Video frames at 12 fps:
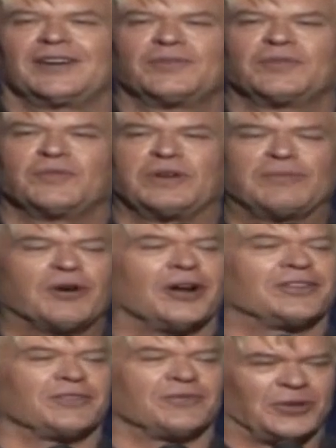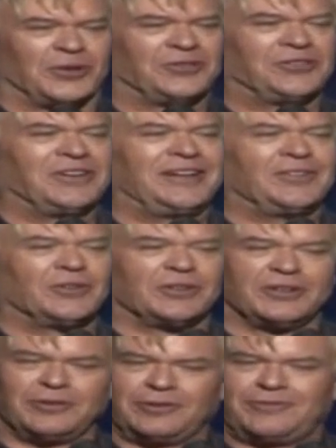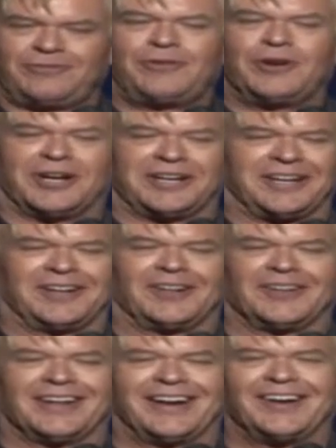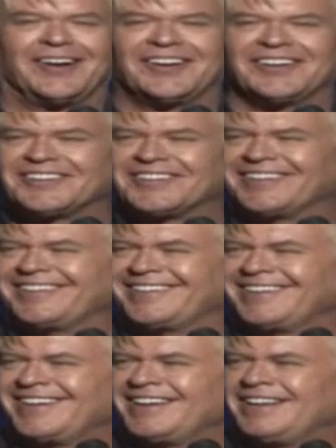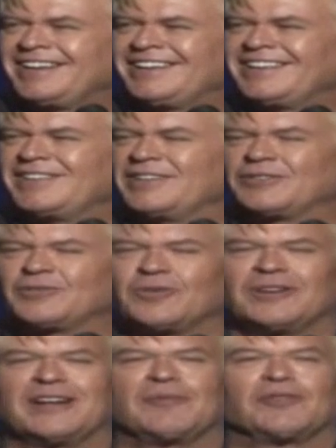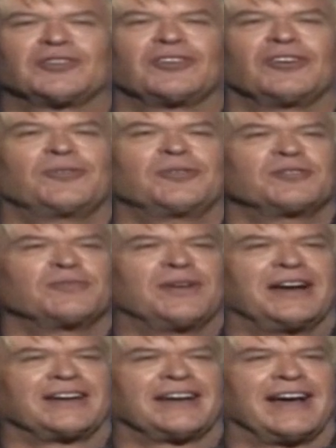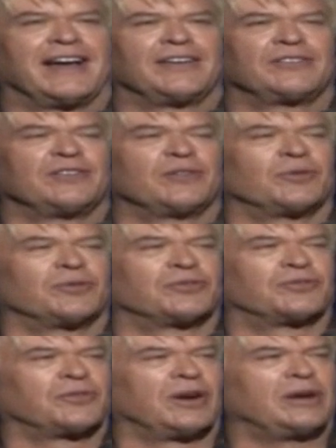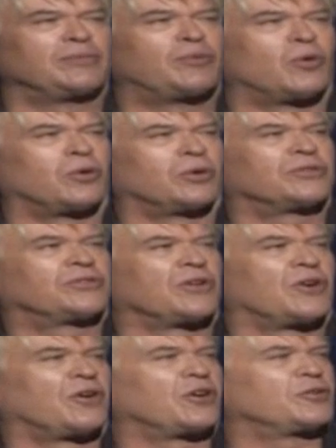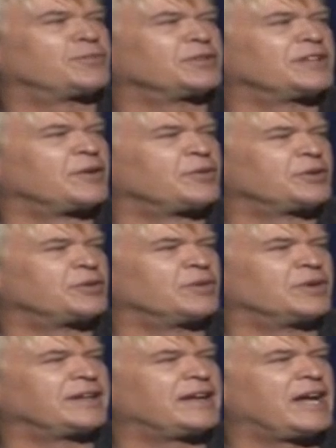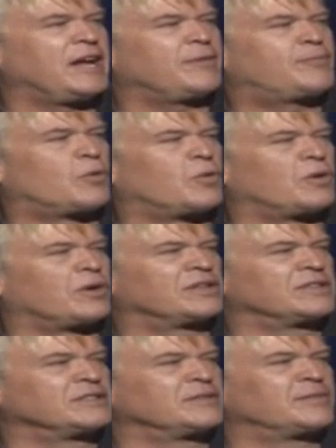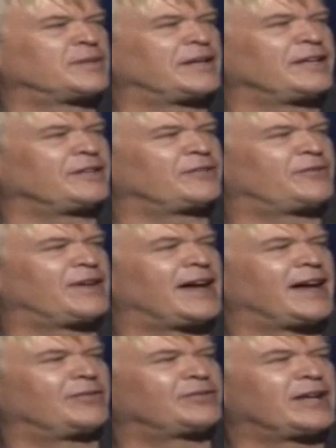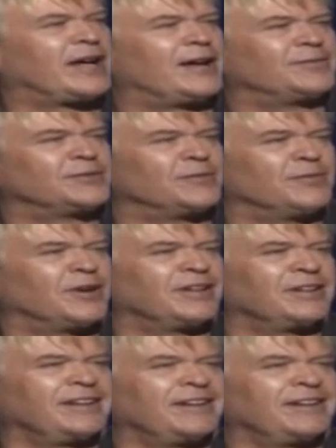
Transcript: we bought the first season because it's fucking hilarious. And this one episode was about guys that were straight porn stars, but they were doing gay porn because it pays 5 times the money.